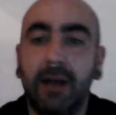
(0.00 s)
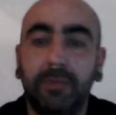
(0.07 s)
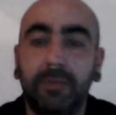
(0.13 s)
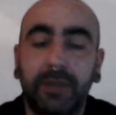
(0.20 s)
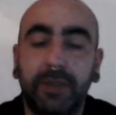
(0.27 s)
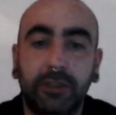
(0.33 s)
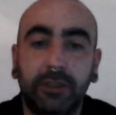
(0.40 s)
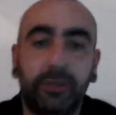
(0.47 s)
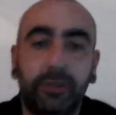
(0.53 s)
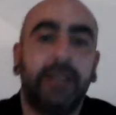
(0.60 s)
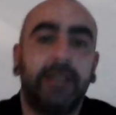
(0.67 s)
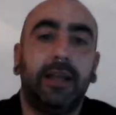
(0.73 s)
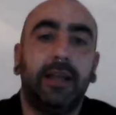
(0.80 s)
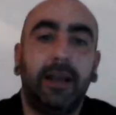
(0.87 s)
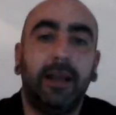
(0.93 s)
that's
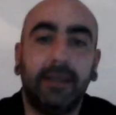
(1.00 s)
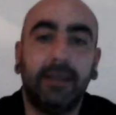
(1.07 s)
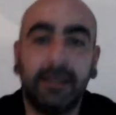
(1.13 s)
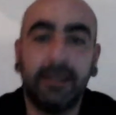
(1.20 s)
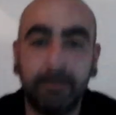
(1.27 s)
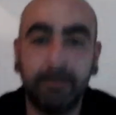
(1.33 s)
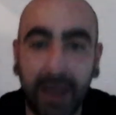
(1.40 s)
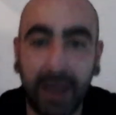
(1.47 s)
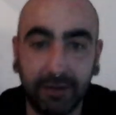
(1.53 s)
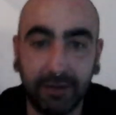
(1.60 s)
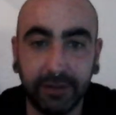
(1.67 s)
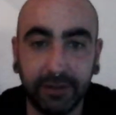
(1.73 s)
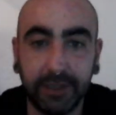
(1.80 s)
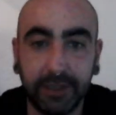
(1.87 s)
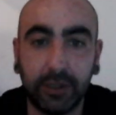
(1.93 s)
trained as a
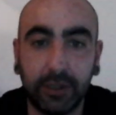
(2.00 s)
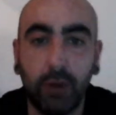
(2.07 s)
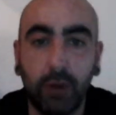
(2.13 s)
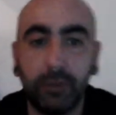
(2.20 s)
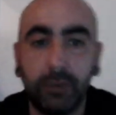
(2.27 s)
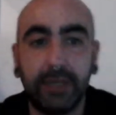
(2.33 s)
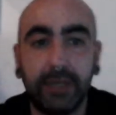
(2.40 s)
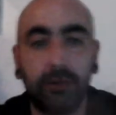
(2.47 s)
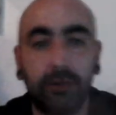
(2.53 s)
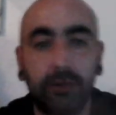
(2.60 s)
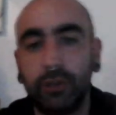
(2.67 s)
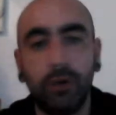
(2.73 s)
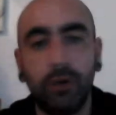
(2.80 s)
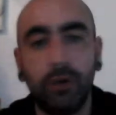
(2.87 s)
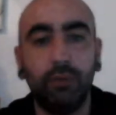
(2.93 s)
mindfulness coach, like
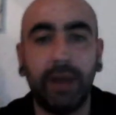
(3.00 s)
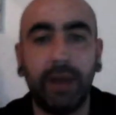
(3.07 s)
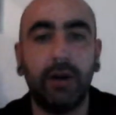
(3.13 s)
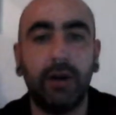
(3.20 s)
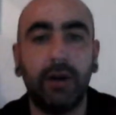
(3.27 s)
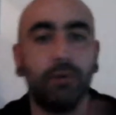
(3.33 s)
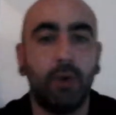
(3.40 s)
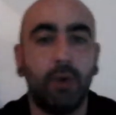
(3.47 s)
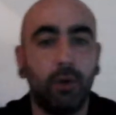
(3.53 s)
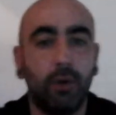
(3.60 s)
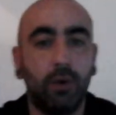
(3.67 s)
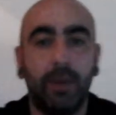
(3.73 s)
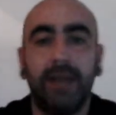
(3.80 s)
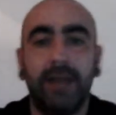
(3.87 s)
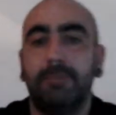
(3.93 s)
there's no right or
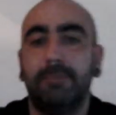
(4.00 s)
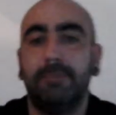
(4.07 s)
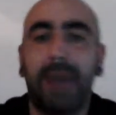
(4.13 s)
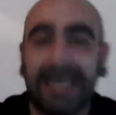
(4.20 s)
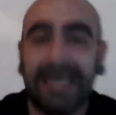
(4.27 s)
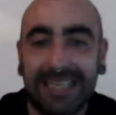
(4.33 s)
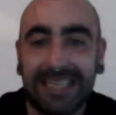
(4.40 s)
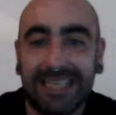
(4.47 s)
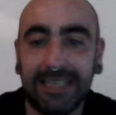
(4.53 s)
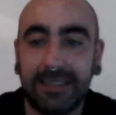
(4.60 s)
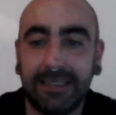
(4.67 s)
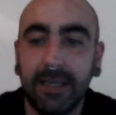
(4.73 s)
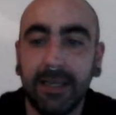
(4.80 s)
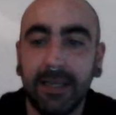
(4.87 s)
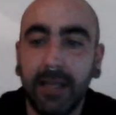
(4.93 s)
wrong way to
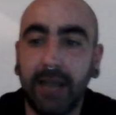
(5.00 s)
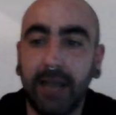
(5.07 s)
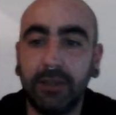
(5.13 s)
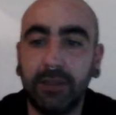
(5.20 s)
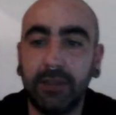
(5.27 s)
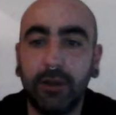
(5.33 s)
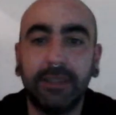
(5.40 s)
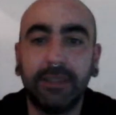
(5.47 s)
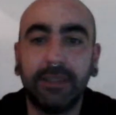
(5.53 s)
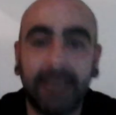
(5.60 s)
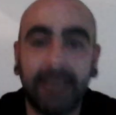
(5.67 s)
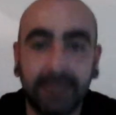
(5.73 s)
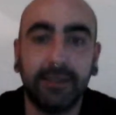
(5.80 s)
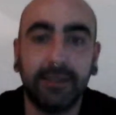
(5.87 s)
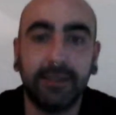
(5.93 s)
meditate, as long as it
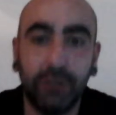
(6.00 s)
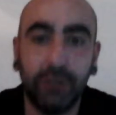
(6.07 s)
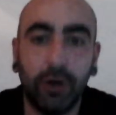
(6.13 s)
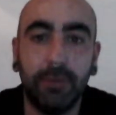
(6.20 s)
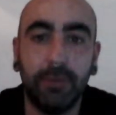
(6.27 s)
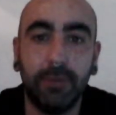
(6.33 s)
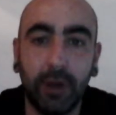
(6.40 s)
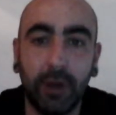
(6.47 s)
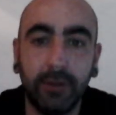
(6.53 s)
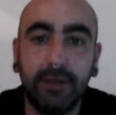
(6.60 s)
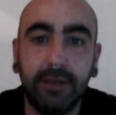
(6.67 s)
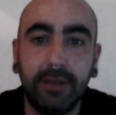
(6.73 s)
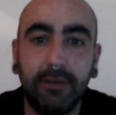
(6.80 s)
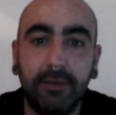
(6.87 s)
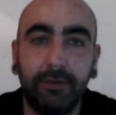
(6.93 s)
gets the job
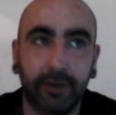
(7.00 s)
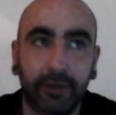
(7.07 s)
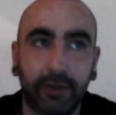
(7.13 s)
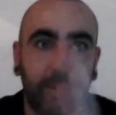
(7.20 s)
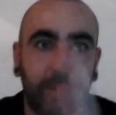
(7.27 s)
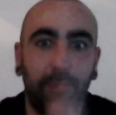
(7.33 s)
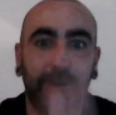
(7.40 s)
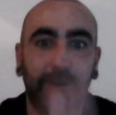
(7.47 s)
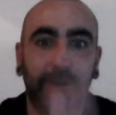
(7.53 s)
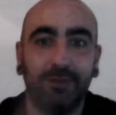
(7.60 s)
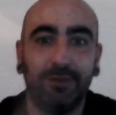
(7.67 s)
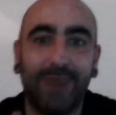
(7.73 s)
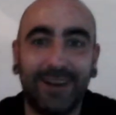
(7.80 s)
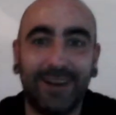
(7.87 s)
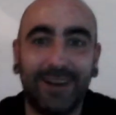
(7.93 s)
done for the purpose
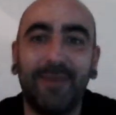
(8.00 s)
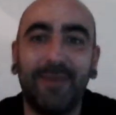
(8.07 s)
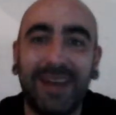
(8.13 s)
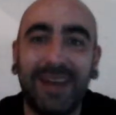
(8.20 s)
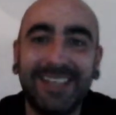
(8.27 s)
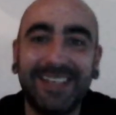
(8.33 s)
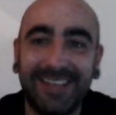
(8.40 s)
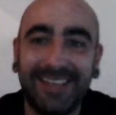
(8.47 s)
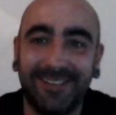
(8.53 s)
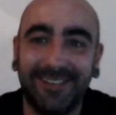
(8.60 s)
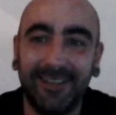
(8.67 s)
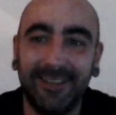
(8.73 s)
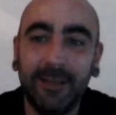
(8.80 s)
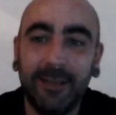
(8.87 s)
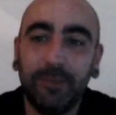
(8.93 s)
of why you're
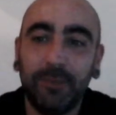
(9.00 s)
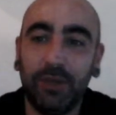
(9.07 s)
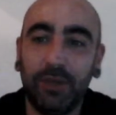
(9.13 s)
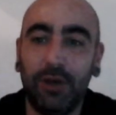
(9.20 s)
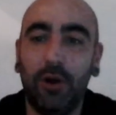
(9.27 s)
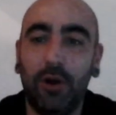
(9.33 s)
meditating. You